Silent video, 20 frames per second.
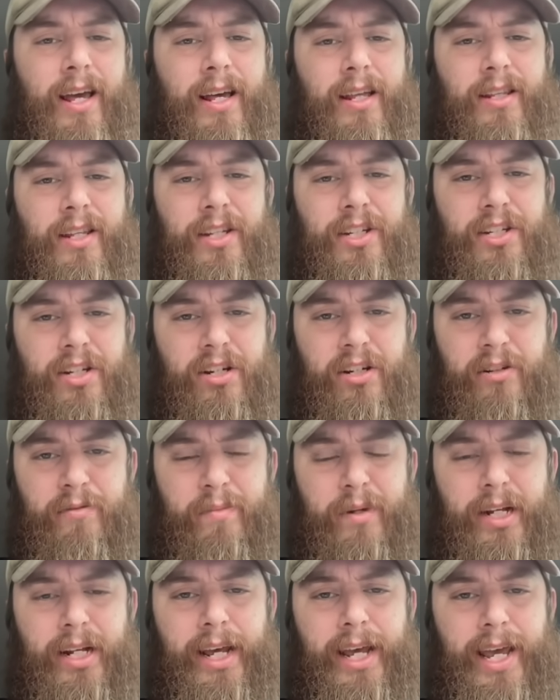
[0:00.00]
this could
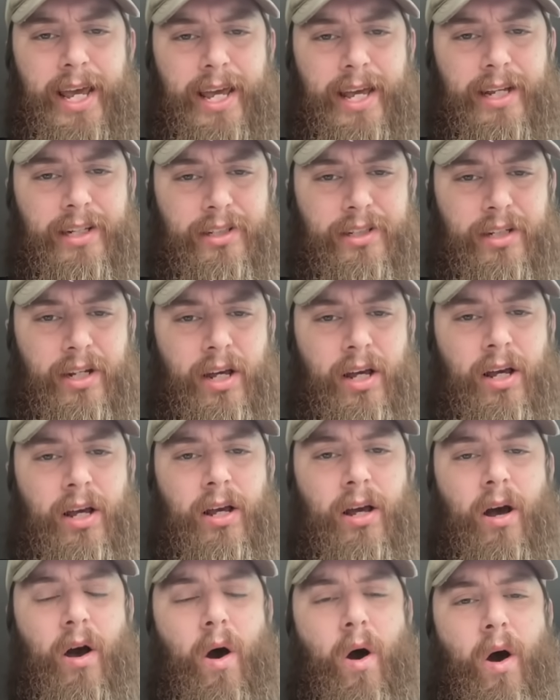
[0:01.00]
have been a hit
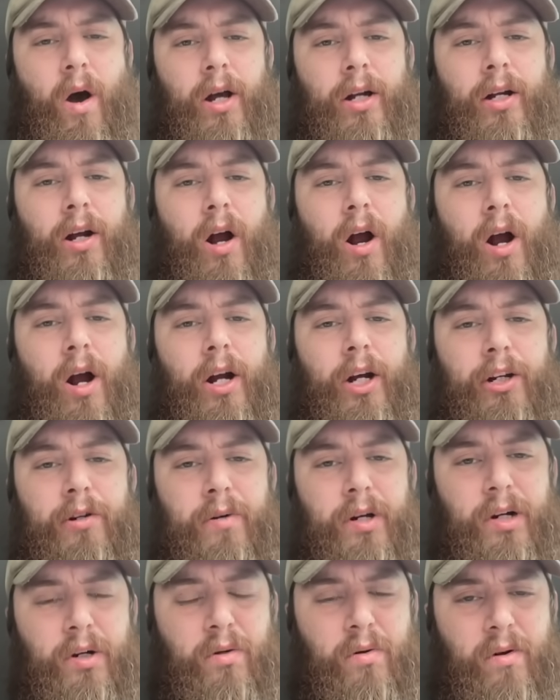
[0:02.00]
on our
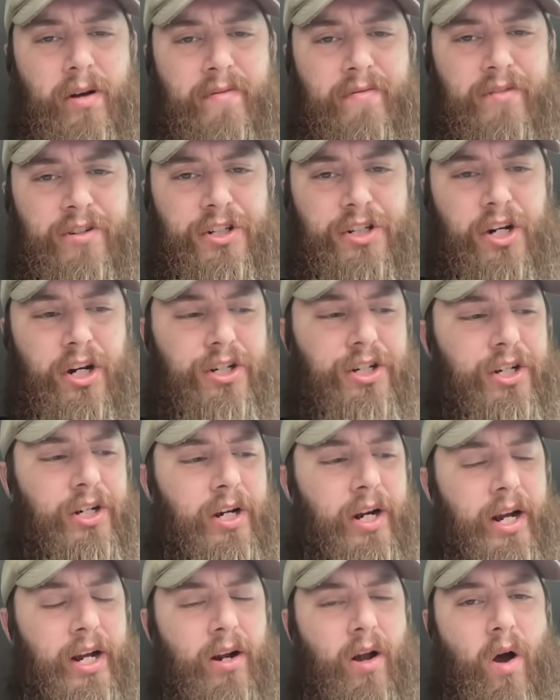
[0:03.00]
critical
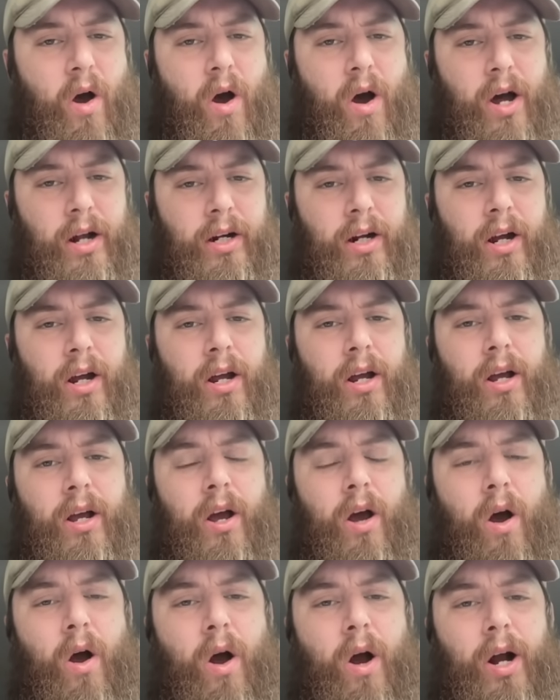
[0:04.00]
infrastructure and on
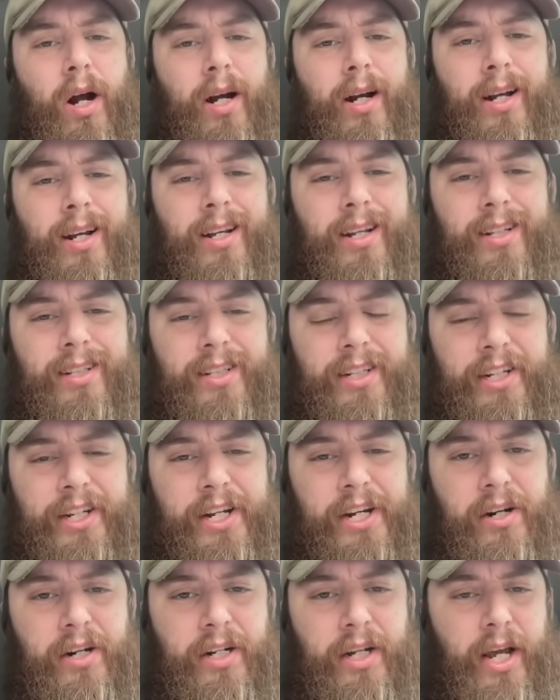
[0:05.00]
our
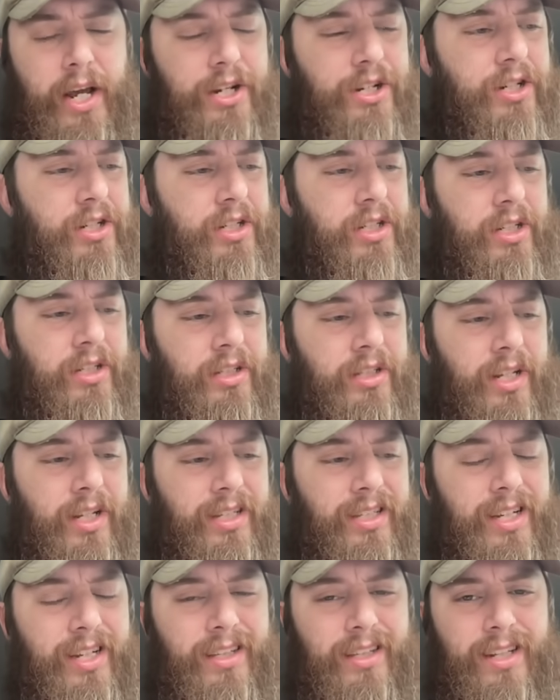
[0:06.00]
security agencies.
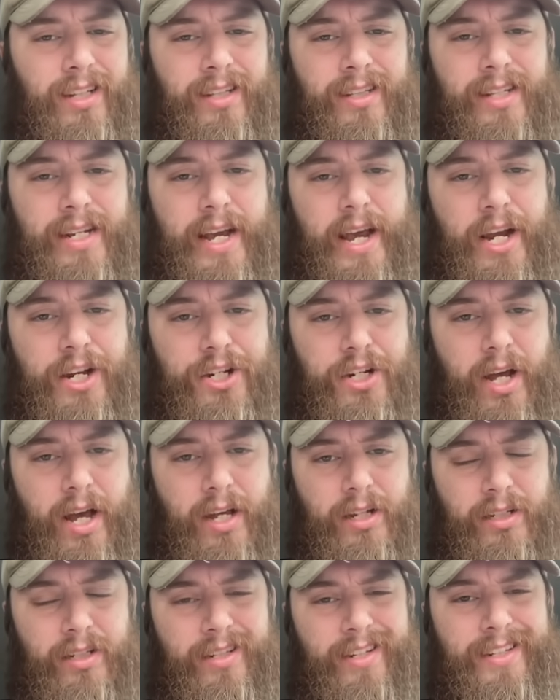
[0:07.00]
This hit the
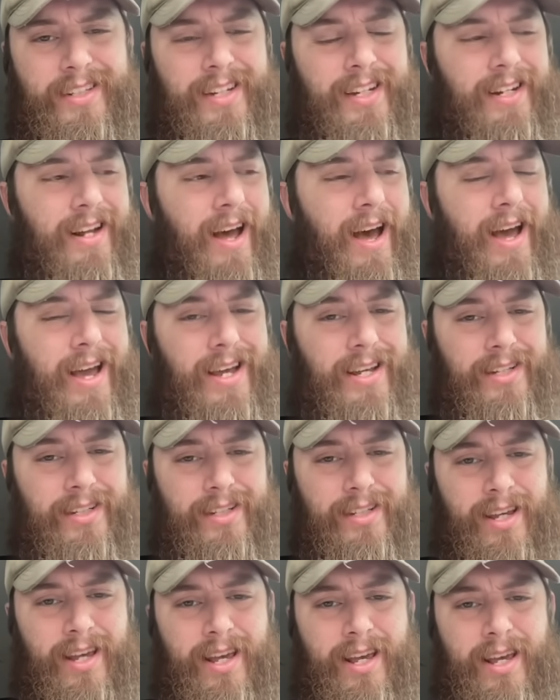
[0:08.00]
DHS, this hit
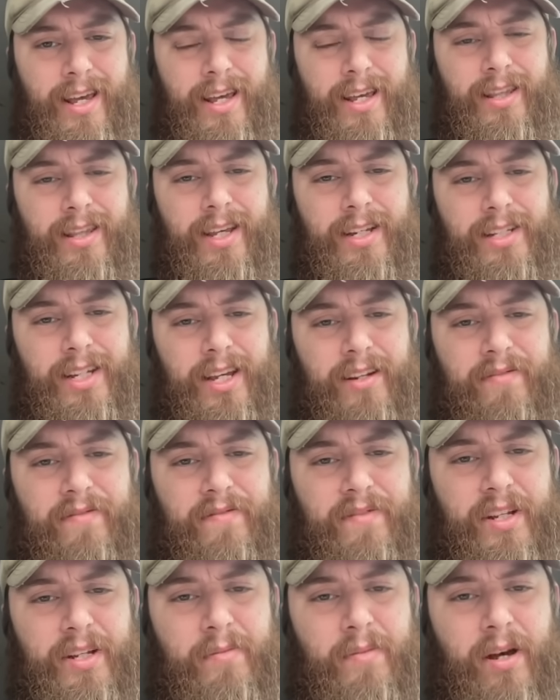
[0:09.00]
ICE, this hit
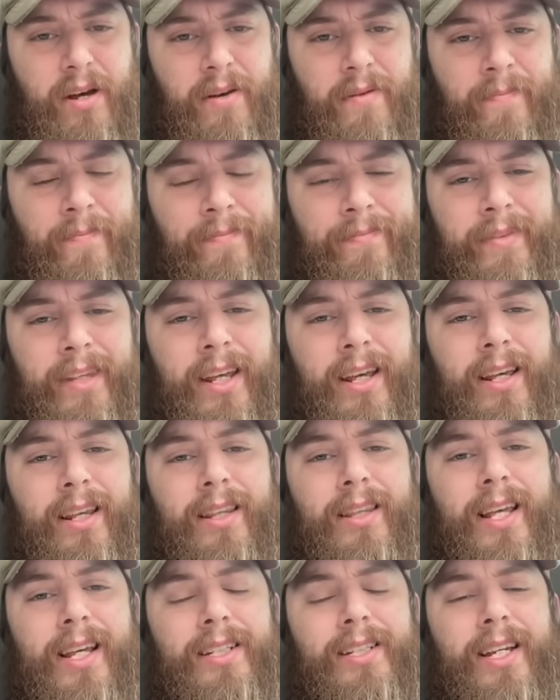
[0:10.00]
FEMA,
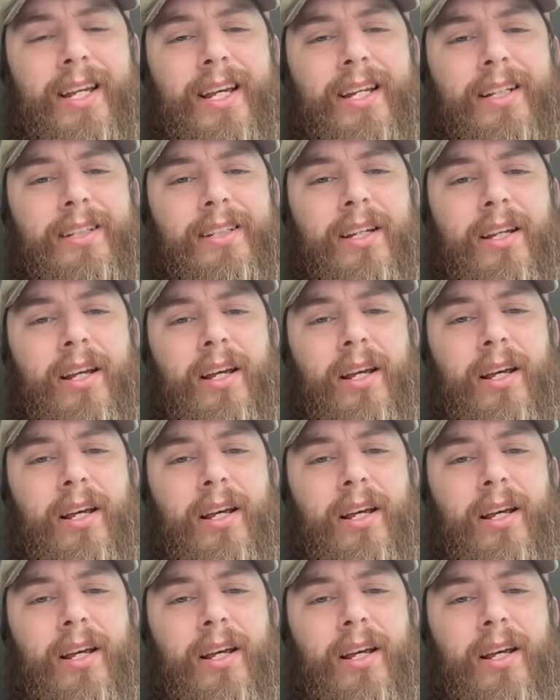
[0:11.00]
this hit